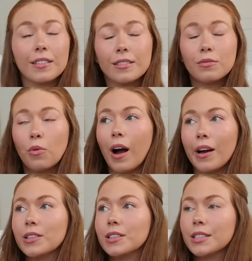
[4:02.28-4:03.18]
is
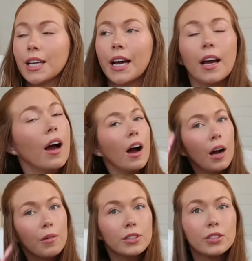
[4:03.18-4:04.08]
wild to say,
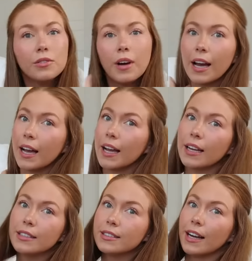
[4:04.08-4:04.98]
I went to
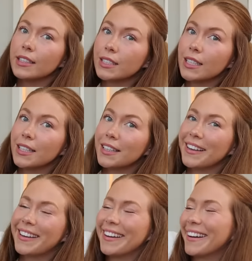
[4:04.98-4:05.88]
a Dyson,
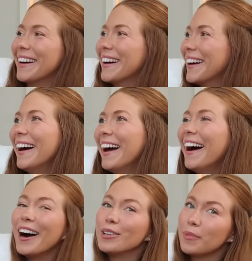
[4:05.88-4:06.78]

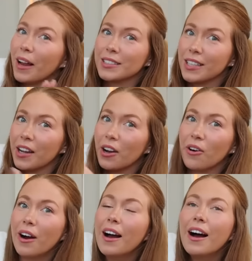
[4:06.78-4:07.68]
I'm not a
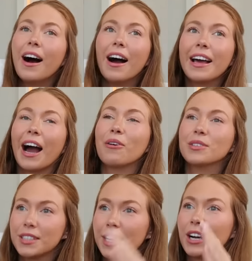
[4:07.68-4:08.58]
psycho. I
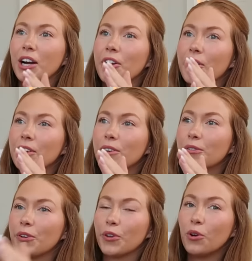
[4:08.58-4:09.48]
was there
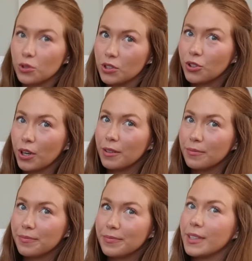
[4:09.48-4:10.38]
for the Ulta
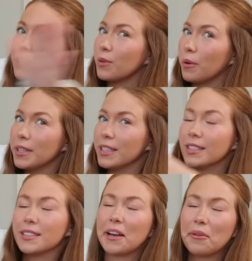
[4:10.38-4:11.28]
trip, that's why we did
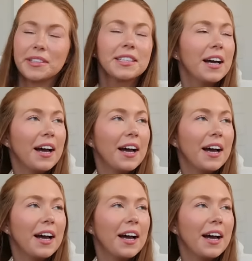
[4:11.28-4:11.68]
this. Anyways,